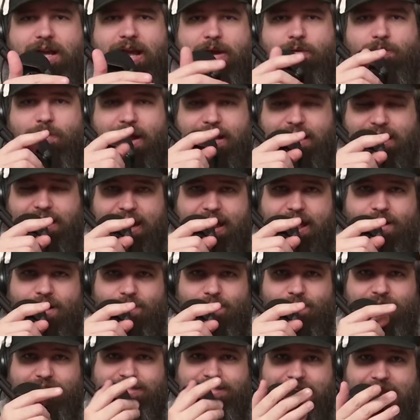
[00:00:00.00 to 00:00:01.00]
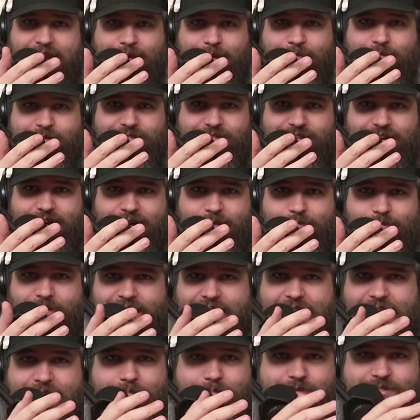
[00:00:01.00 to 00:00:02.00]
Right now, it's Amazon, but
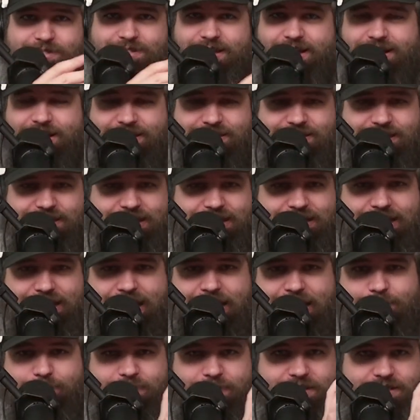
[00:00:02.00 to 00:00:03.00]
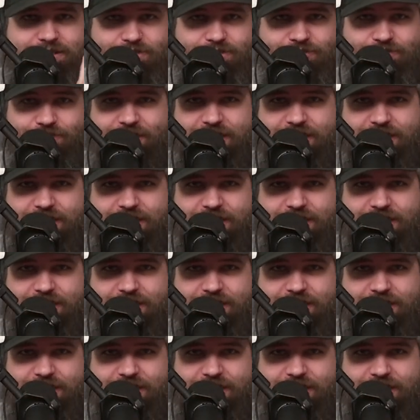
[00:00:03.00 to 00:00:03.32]
Amazon is a nameless,